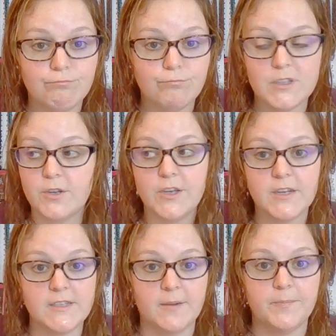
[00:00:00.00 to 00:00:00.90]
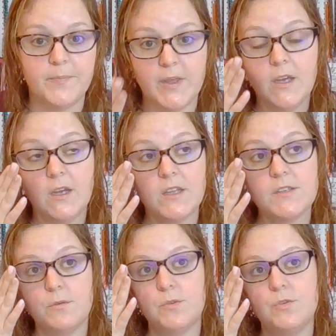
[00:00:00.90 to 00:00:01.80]
That's all you gotta say. And
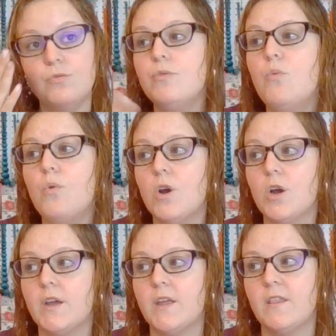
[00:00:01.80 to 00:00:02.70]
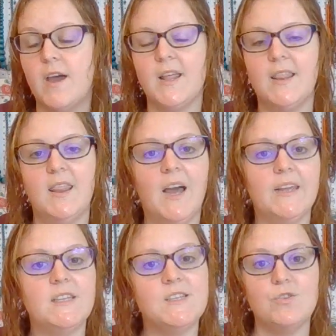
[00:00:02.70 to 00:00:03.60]
so do the work that
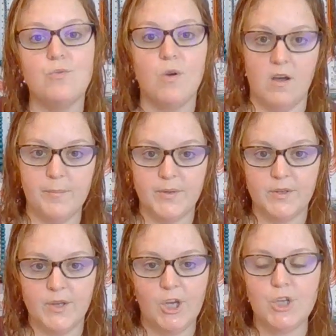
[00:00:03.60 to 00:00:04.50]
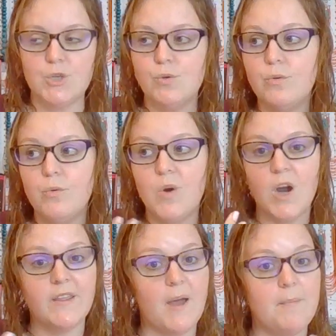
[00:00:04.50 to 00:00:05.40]
lights you up. Do the
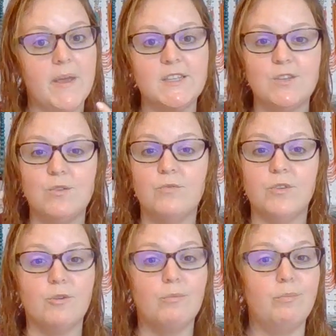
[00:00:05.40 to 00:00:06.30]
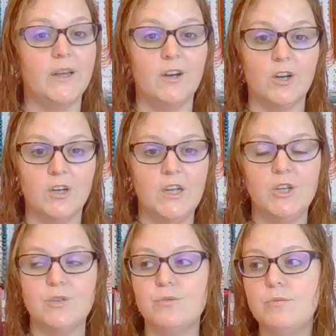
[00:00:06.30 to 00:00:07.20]
work that makes you feel better.
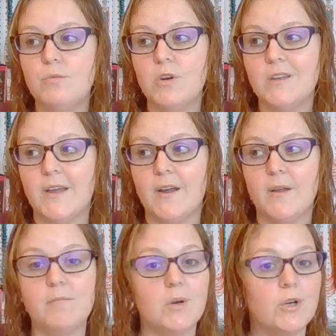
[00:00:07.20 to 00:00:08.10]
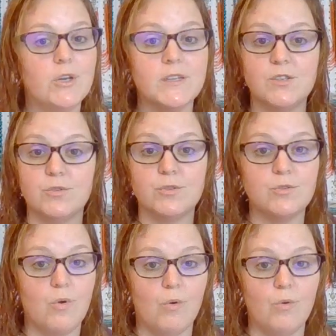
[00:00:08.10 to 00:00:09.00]
Do the work that unburdens your
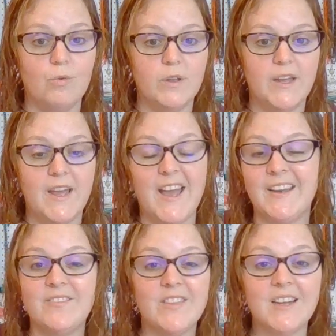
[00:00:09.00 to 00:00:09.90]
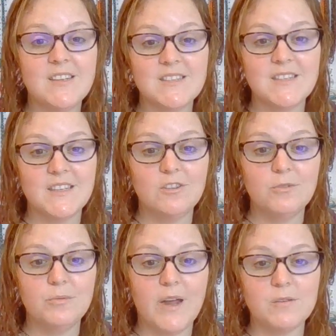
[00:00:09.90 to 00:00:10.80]
soul. And if that doesn't
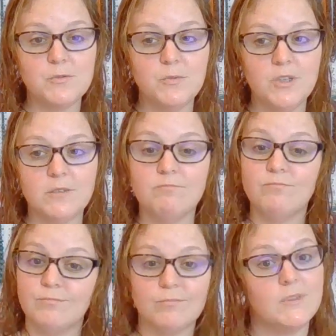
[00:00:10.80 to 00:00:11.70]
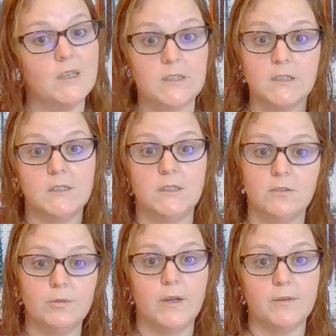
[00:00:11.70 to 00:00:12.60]
include housework, that doesn't
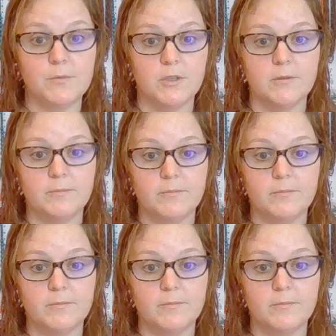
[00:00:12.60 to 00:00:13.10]
include housework.